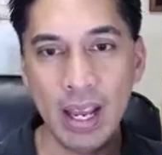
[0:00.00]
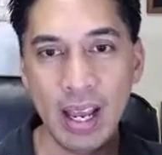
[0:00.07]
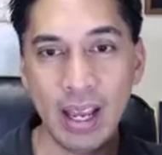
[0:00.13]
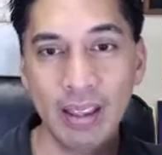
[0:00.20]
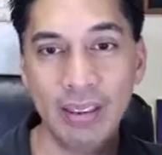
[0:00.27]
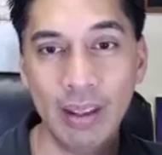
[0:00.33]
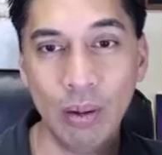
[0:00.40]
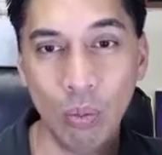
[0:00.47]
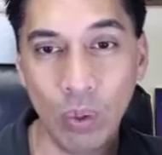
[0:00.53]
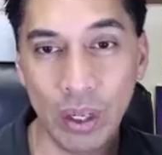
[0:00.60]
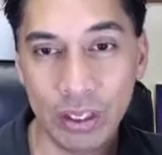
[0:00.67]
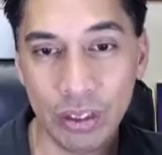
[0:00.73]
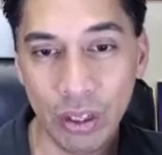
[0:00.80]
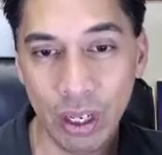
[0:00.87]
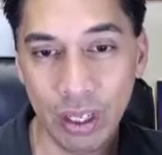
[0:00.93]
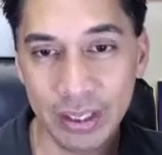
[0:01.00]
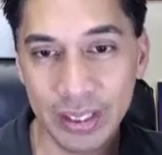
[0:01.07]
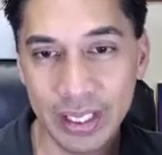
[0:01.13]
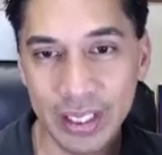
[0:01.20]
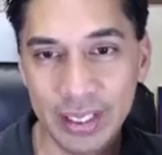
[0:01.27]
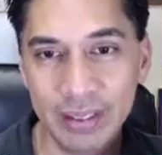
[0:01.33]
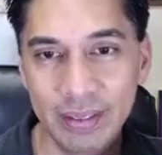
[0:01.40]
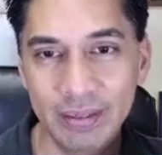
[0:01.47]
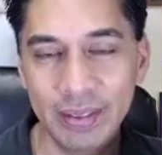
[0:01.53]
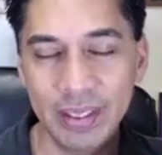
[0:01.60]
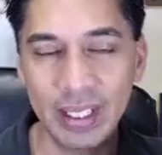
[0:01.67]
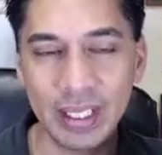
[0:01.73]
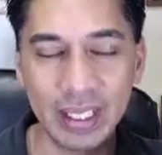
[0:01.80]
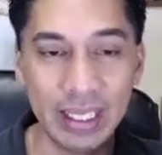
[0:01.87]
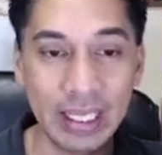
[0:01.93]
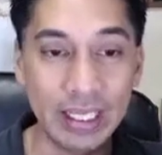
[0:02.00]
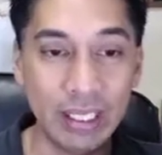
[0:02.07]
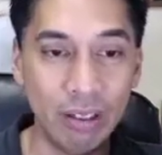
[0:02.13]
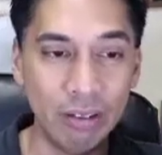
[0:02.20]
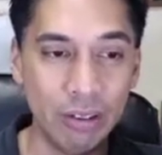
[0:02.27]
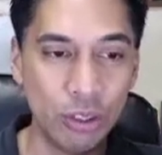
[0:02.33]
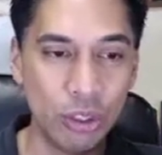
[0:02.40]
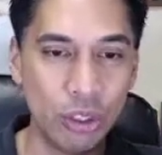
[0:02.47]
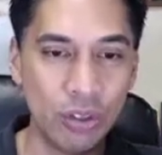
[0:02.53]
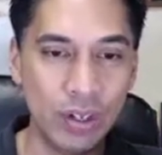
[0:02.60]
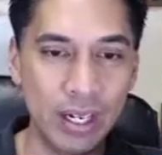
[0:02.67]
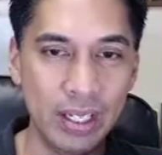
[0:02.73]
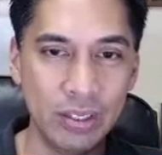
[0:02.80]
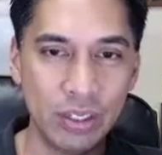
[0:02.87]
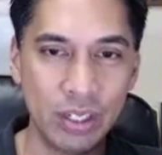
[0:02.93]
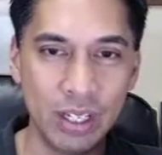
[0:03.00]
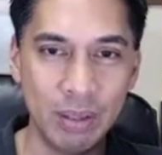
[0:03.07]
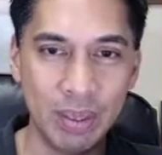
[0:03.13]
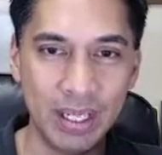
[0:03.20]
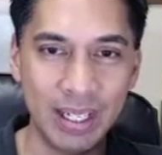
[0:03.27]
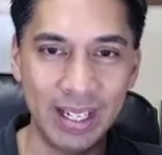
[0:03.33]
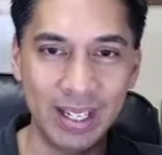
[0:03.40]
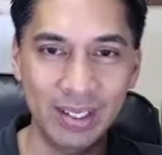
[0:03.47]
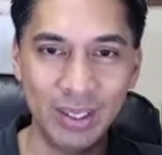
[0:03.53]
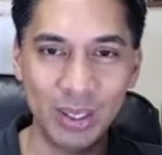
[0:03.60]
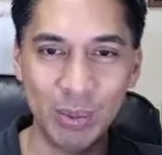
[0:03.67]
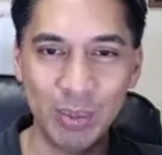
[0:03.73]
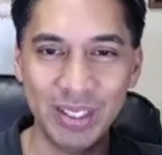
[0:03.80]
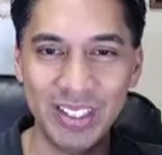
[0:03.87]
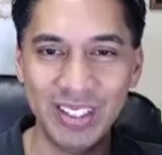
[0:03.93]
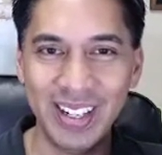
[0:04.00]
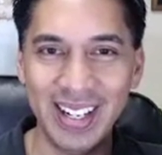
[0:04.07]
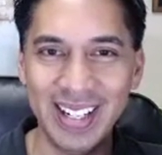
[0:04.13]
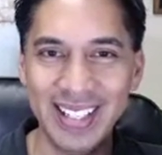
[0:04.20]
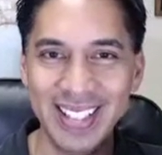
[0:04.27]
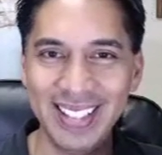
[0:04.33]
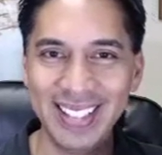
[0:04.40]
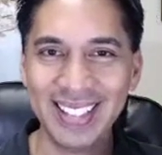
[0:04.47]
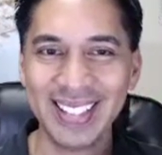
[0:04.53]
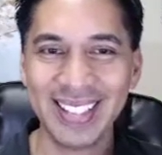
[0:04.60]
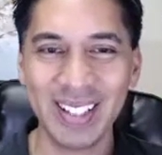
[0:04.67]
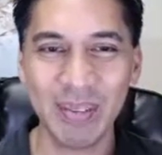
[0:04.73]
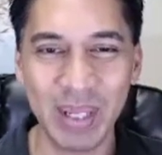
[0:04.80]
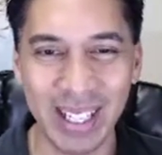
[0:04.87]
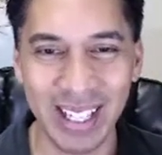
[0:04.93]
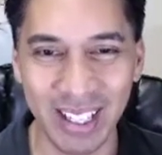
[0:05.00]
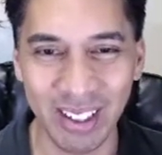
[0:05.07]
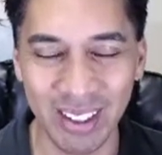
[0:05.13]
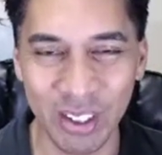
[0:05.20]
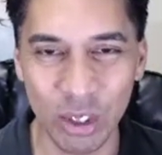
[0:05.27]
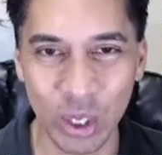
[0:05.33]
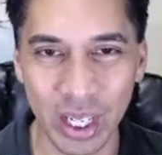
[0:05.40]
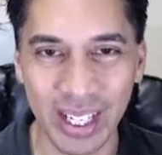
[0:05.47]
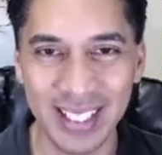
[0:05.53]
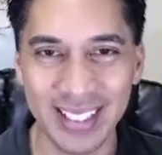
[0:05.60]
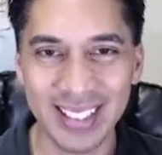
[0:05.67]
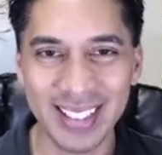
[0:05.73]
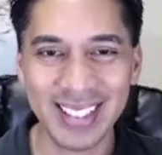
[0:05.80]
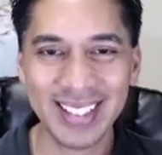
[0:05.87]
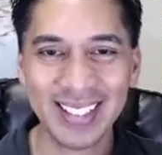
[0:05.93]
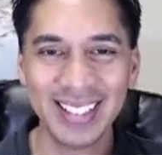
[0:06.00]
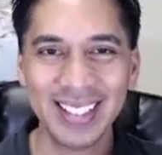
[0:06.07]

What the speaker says: And then when you're all done, you can lean over and stretch. Come on out, open your eyes, come on out of the trance.